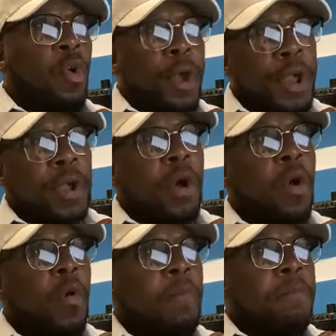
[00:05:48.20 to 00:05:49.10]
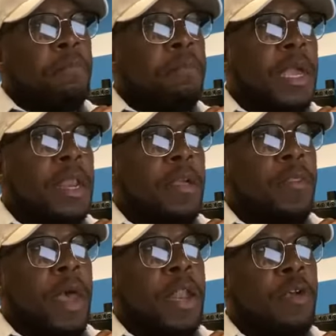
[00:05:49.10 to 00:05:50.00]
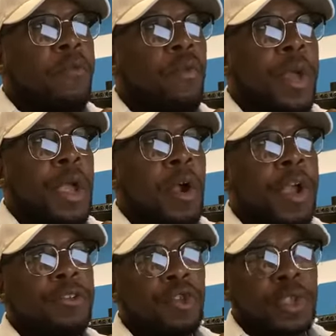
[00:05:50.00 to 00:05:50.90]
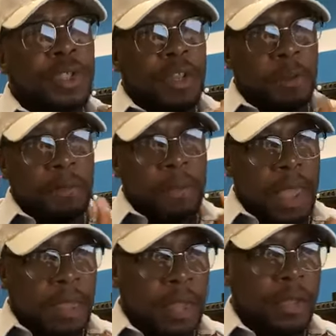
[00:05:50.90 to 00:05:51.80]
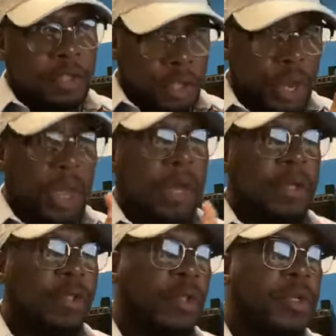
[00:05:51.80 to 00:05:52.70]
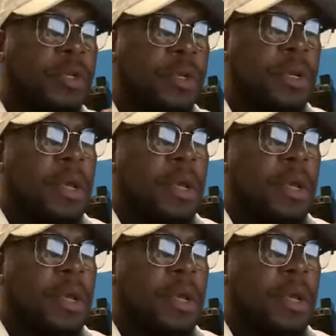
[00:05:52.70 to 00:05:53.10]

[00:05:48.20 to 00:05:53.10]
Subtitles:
Critical meaning that if we are interested in making a change,